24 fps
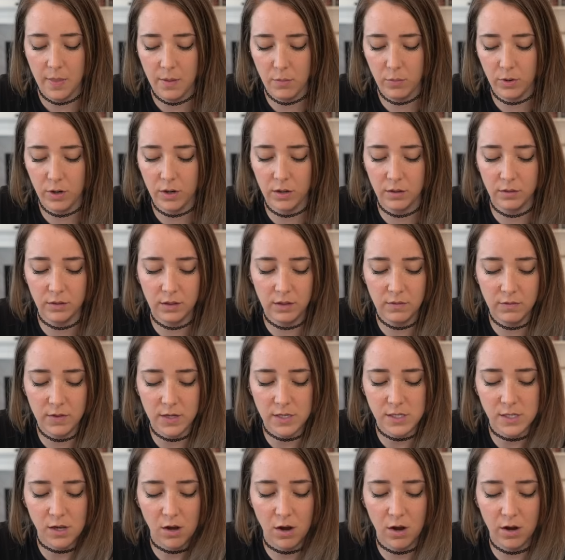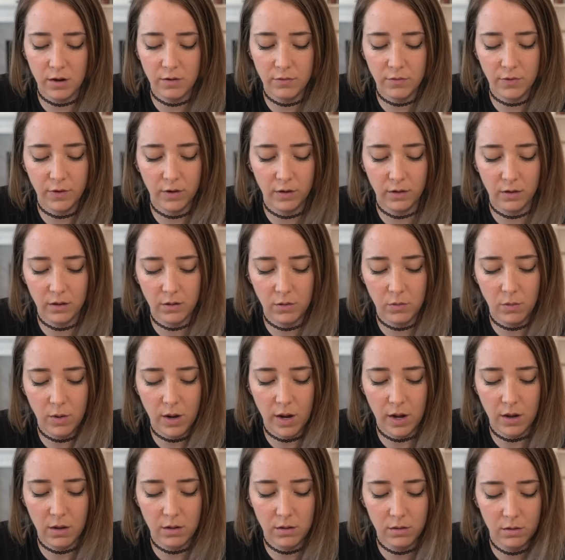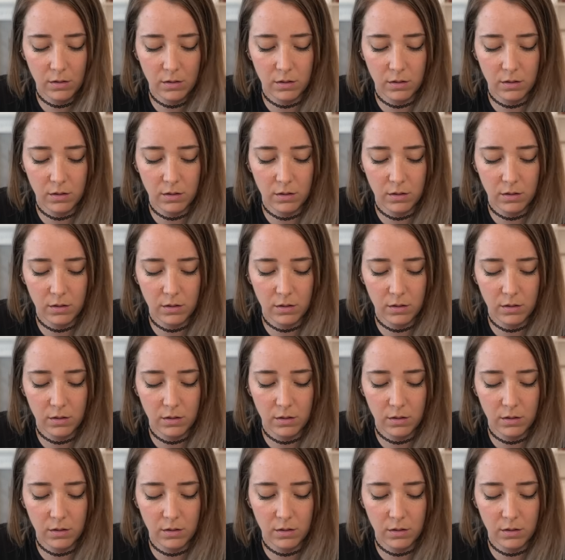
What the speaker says: And then we're gonna leave this on for a little while.